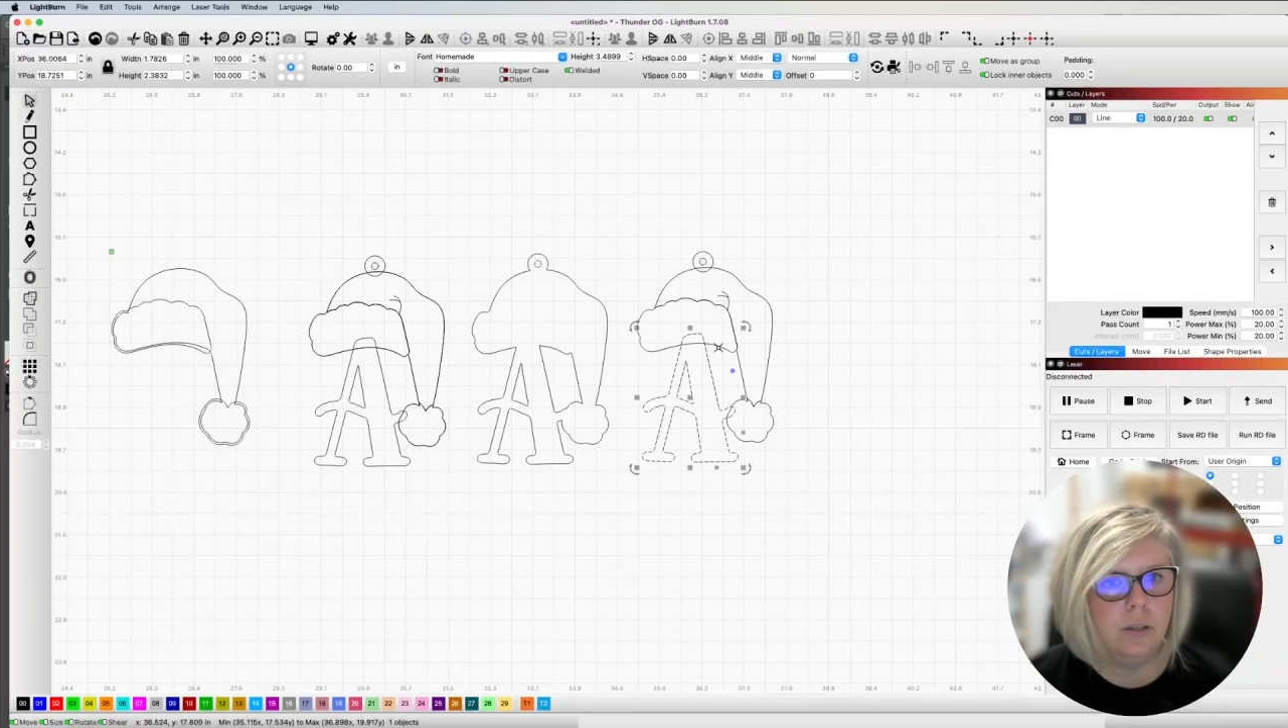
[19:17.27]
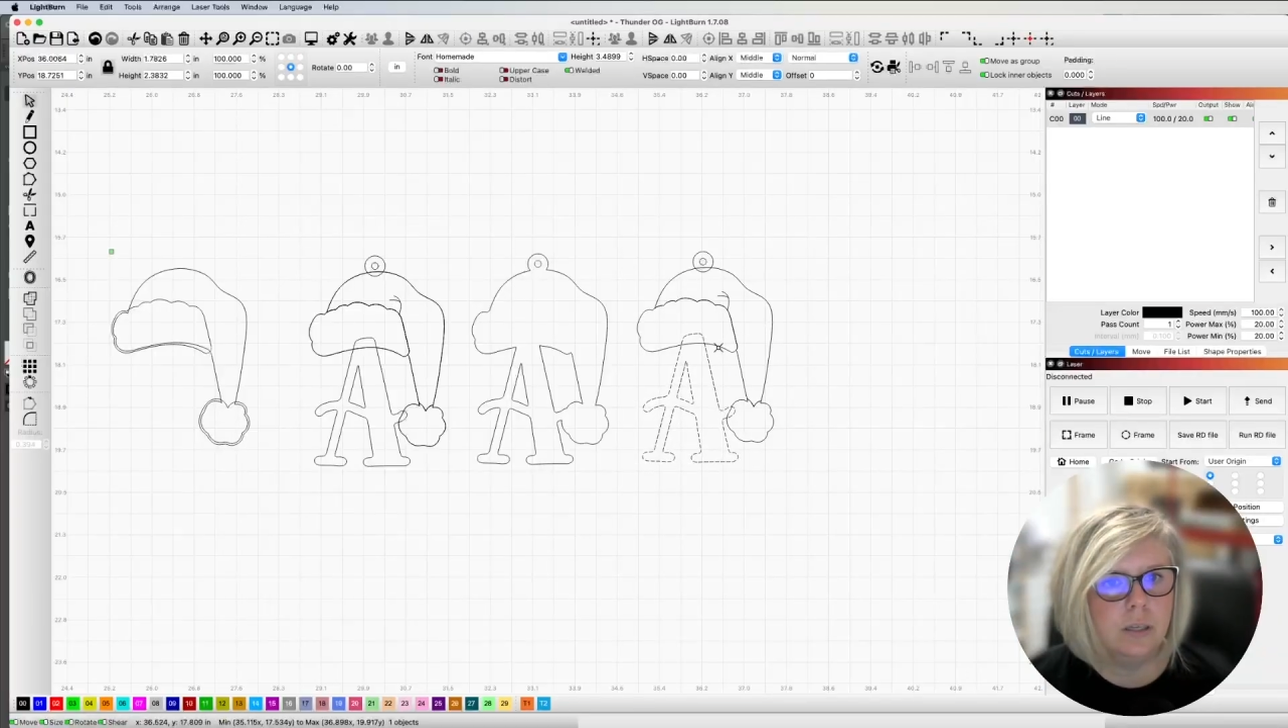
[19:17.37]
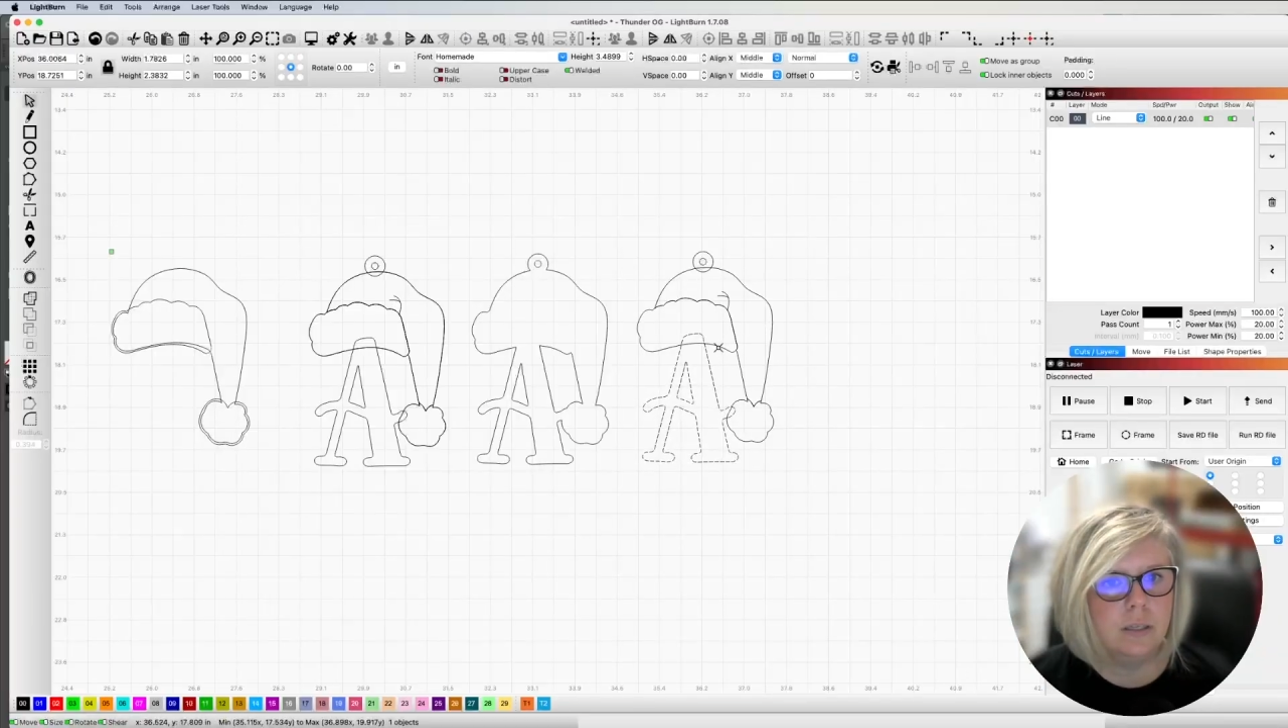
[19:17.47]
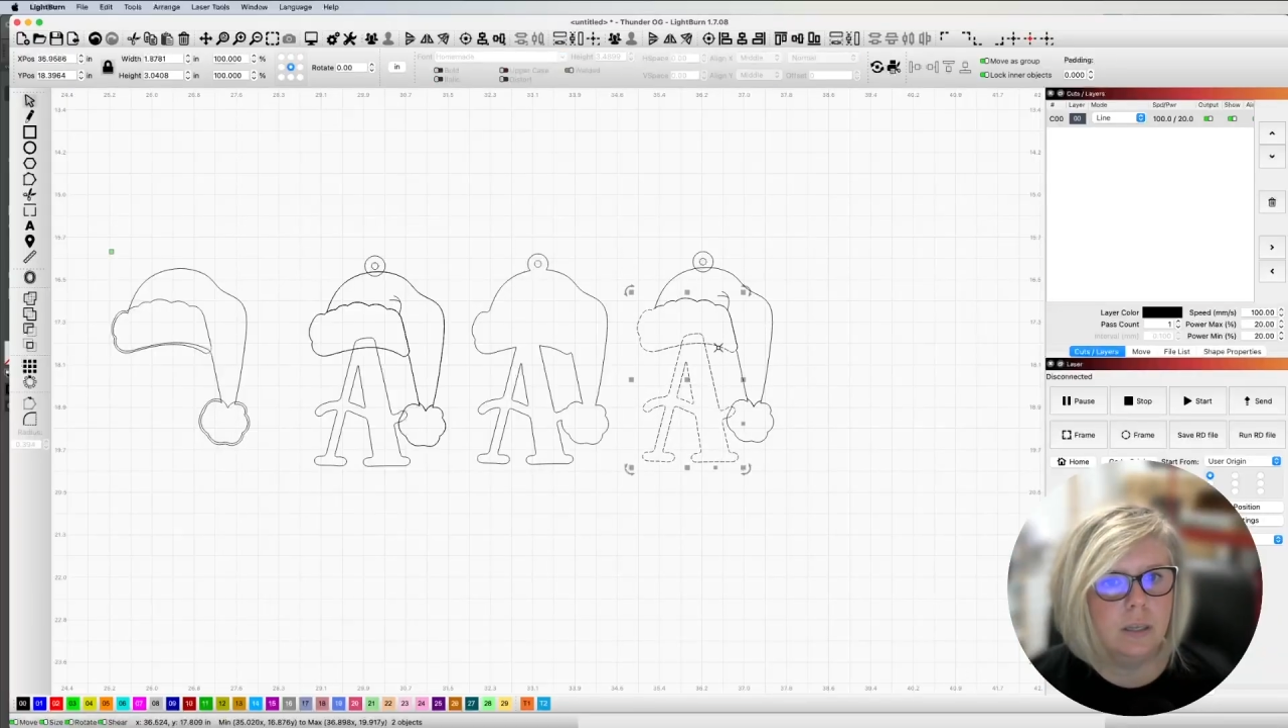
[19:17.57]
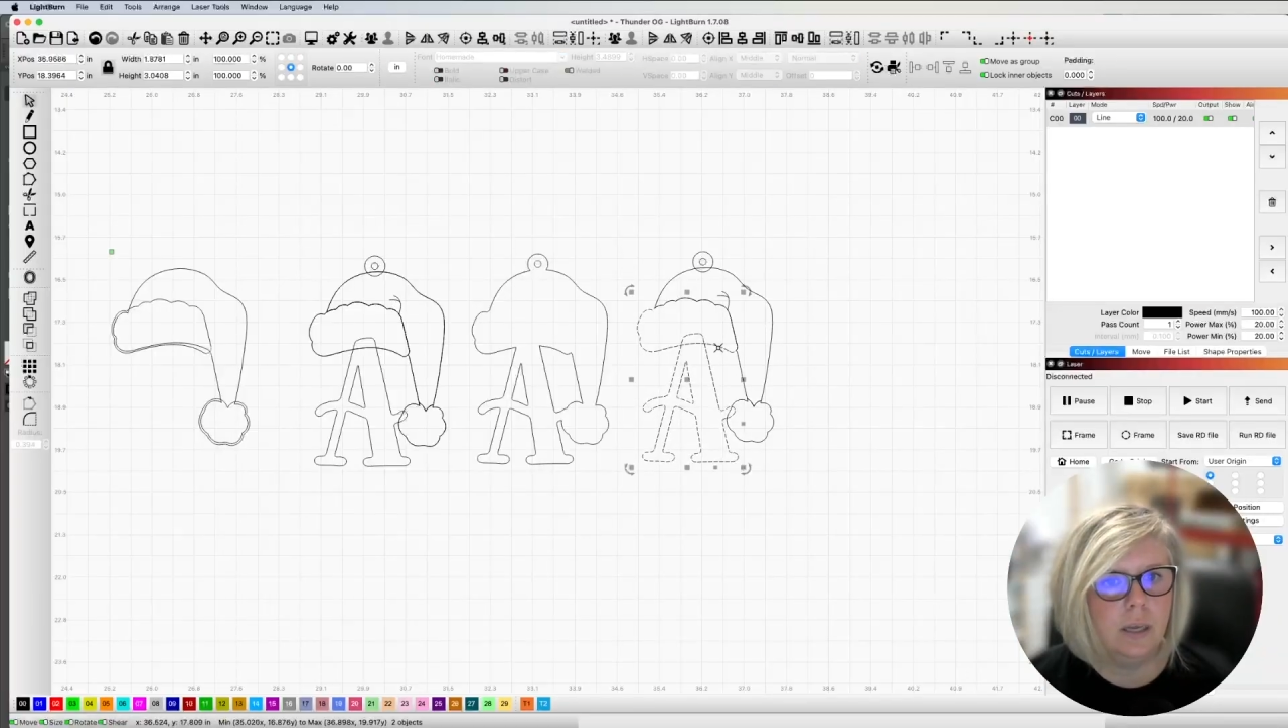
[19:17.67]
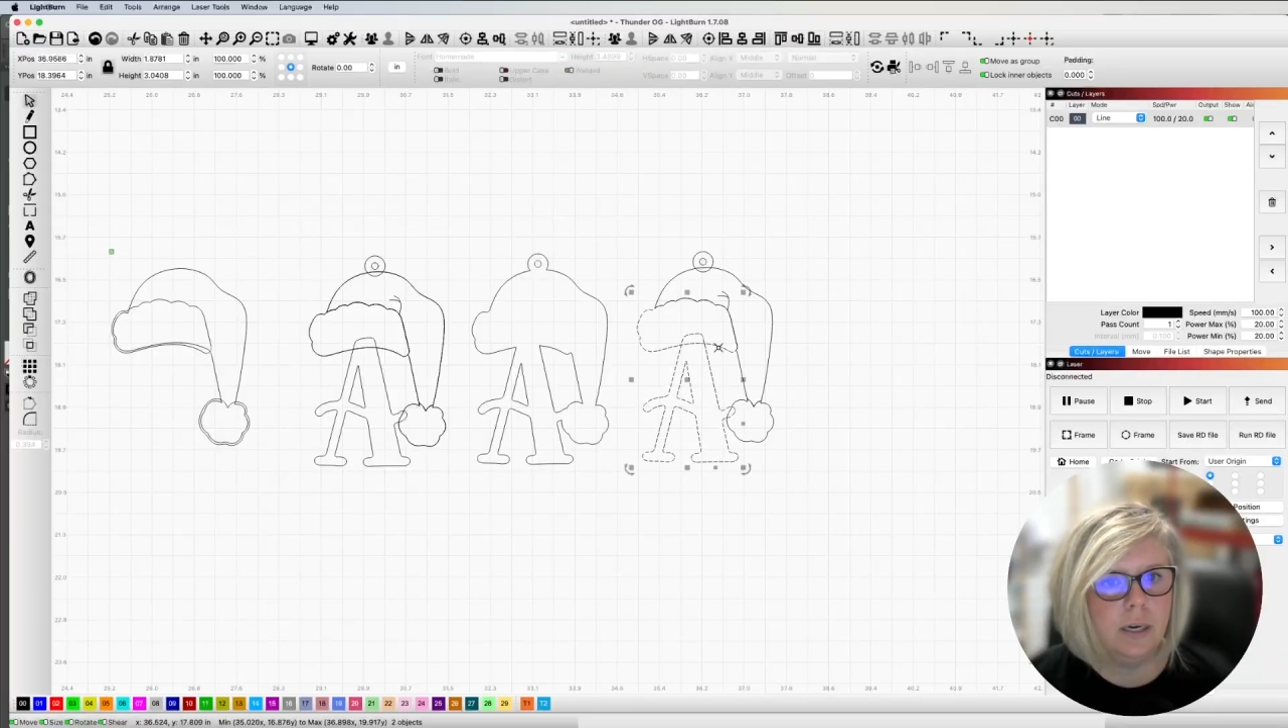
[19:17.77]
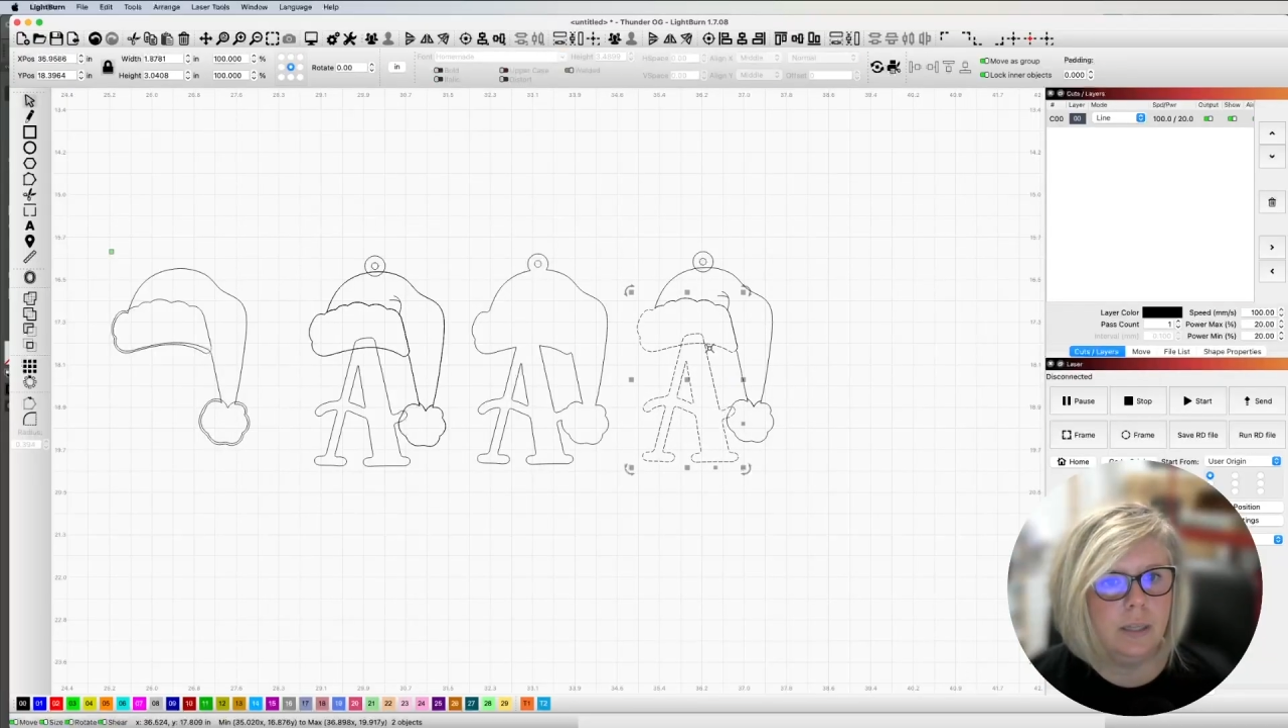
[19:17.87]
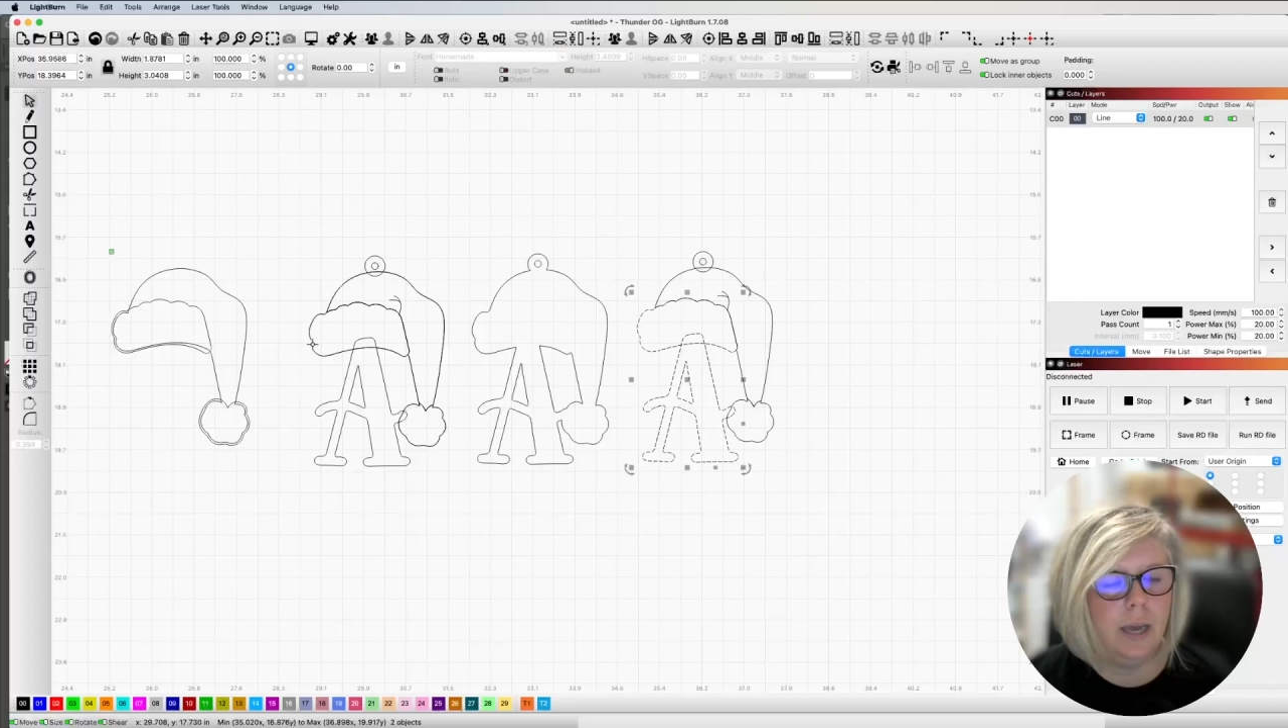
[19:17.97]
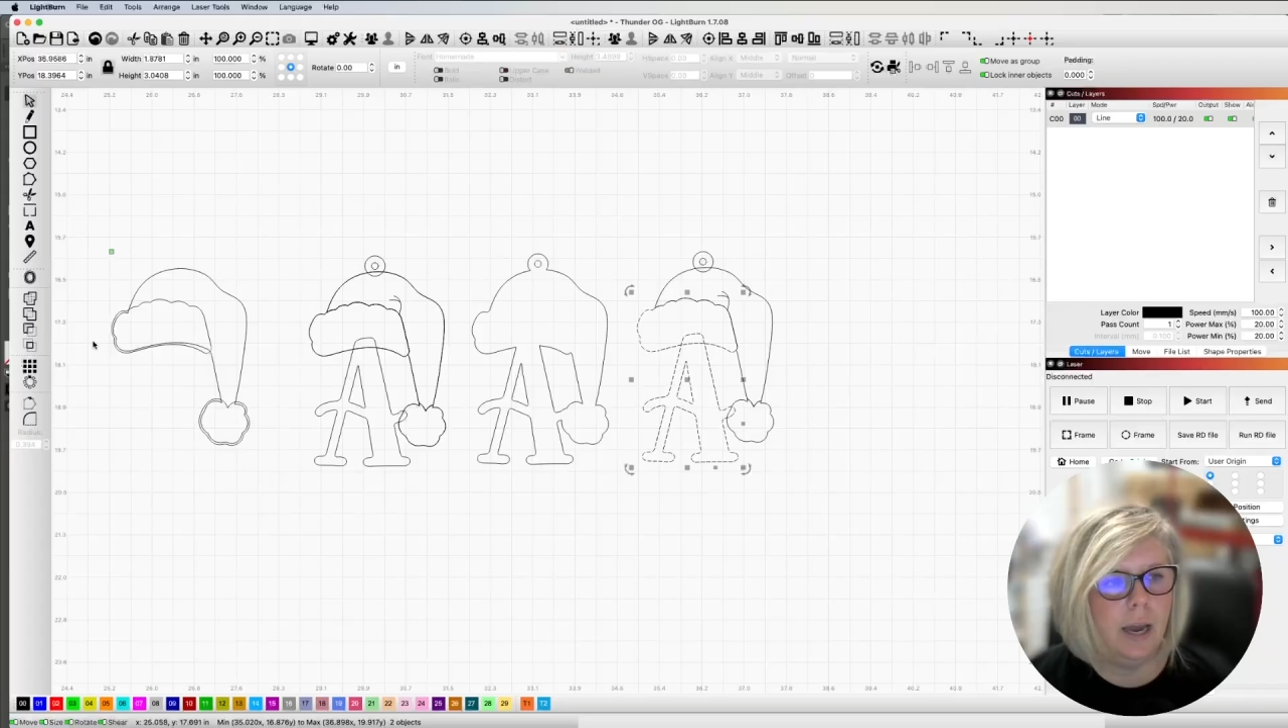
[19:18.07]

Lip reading: then select the